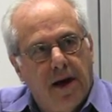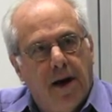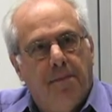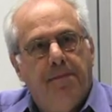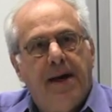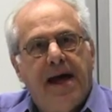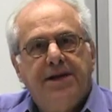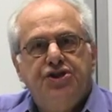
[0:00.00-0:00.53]

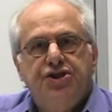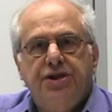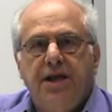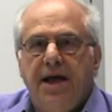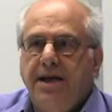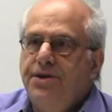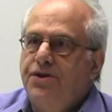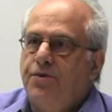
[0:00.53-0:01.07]

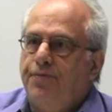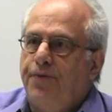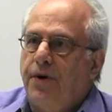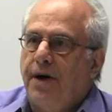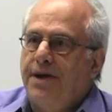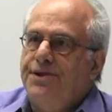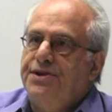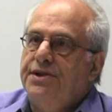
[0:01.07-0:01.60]
Imagine
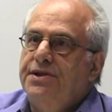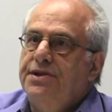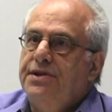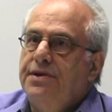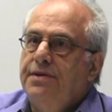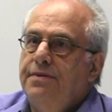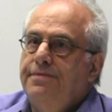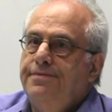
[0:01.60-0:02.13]
enterprises